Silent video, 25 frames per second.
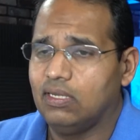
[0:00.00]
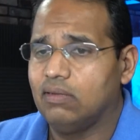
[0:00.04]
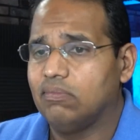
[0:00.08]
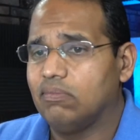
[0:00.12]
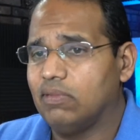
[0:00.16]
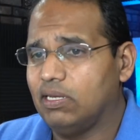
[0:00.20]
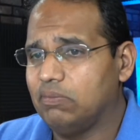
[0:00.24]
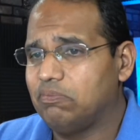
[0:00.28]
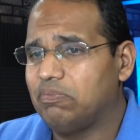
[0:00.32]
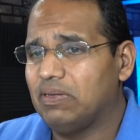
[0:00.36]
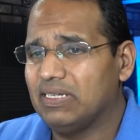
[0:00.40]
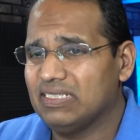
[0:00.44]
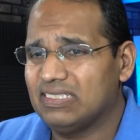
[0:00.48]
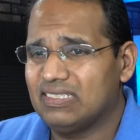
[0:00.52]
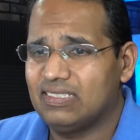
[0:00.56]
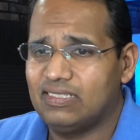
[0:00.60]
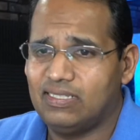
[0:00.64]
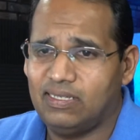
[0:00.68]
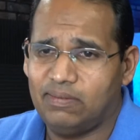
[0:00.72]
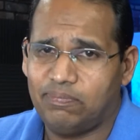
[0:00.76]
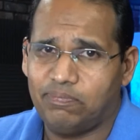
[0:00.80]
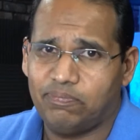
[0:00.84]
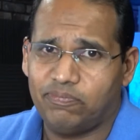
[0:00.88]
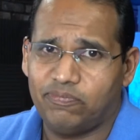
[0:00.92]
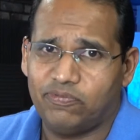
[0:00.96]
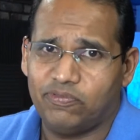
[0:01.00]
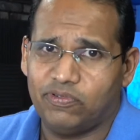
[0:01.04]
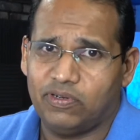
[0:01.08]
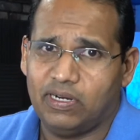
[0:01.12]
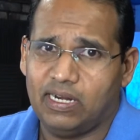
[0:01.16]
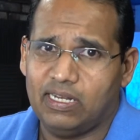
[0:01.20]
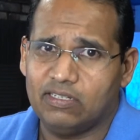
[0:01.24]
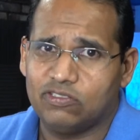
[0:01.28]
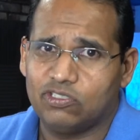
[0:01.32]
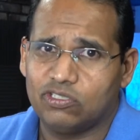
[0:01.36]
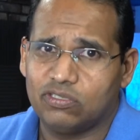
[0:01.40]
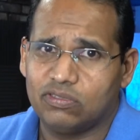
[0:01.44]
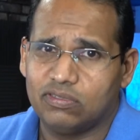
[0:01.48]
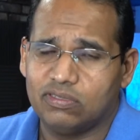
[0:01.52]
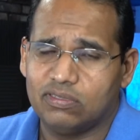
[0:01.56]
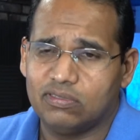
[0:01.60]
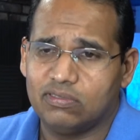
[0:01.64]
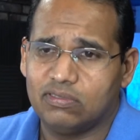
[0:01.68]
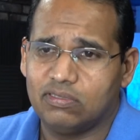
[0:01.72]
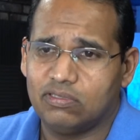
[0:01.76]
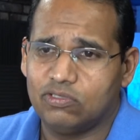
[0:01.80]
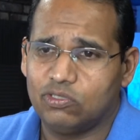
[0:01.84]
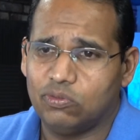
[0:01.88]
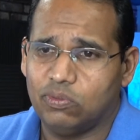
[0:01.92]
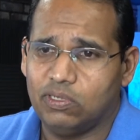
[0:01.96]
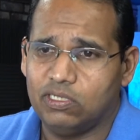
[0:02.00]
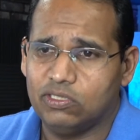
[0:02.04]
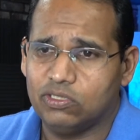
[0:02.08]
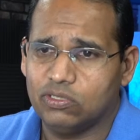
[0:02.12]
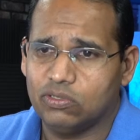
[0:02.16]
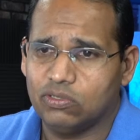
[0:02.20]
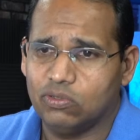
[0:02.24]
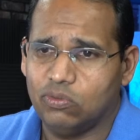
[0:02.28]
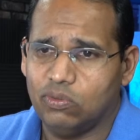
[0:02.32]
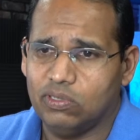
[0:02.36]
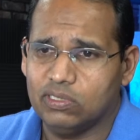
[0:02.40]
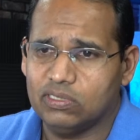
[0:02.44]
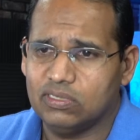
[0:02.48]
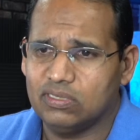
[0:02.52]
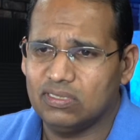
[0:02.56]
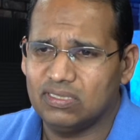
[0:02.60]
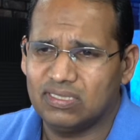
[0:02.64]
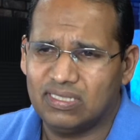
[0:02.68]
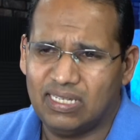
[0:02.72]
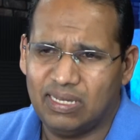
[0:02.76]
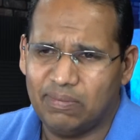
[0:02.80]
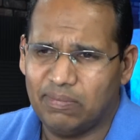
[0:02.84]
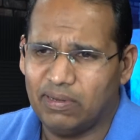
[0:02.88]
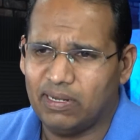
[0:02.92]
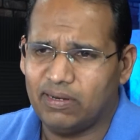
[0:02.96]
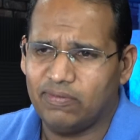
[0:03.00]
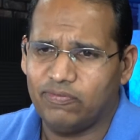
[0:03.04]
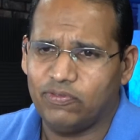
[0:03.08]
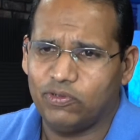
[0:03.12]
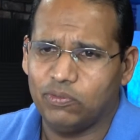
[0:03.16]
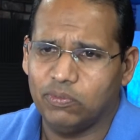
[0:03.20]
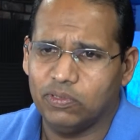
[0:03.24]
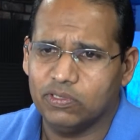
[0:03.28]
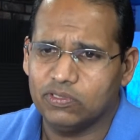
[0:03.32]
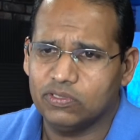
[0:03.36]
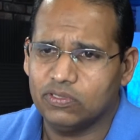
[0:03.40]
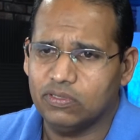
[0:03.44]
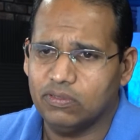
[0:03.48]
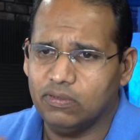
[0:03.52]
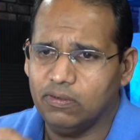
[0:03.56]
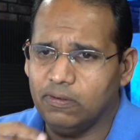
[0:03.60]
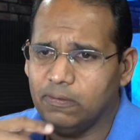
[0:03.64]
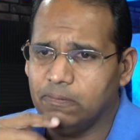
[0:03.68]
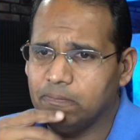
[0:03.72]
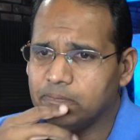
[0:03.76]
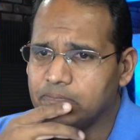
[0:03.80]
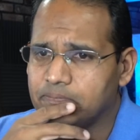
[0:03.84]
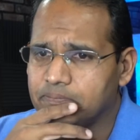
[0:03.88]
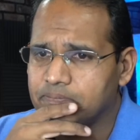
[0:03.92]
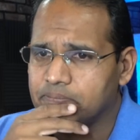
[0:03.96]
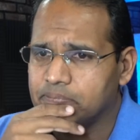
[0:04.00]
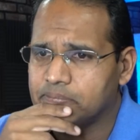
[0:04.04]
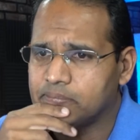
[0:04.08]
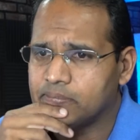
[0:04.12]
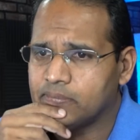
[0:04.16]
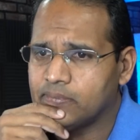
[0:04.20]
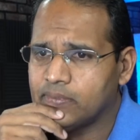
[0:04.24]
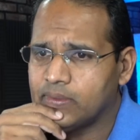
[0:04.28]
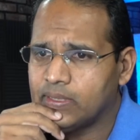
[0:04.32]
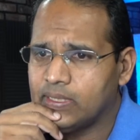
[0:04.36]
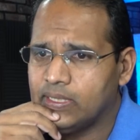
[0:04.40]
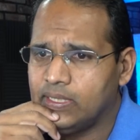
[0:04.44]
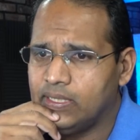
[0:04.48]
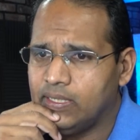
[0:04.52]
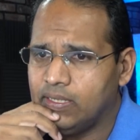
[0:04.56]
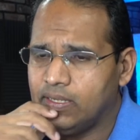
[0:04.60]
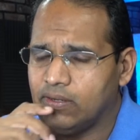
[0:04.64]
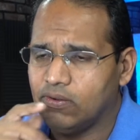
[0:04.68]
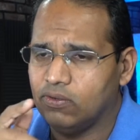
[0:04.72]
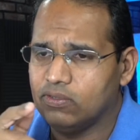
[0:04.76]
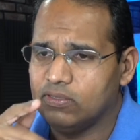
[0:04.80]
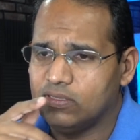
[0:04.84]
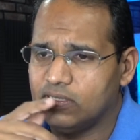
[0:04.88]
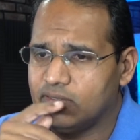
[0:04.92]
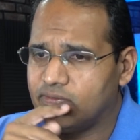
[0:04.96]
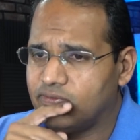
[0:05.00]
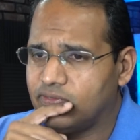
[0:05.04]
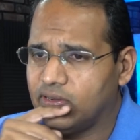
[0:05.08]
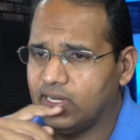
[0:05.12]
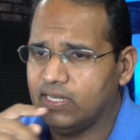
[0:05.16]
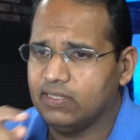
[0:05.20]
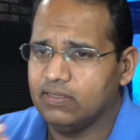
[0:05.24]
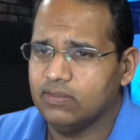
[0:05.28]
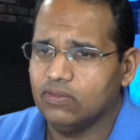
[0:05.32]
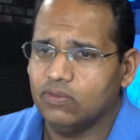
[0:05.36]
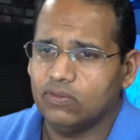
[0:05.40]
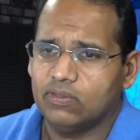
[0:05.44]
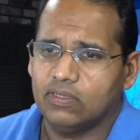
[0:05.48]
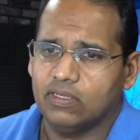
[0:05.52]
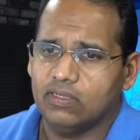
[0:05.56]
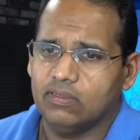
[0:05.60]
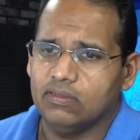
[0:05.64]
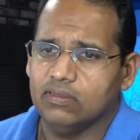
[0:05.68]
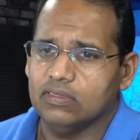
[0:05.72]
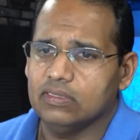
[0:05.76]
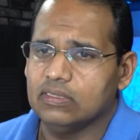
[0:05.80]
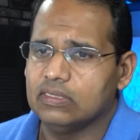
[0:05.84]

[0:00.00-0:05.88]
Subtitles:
My best tip for answering situational questions. It came out a few months ago. Oh, we did find it. Okay, good.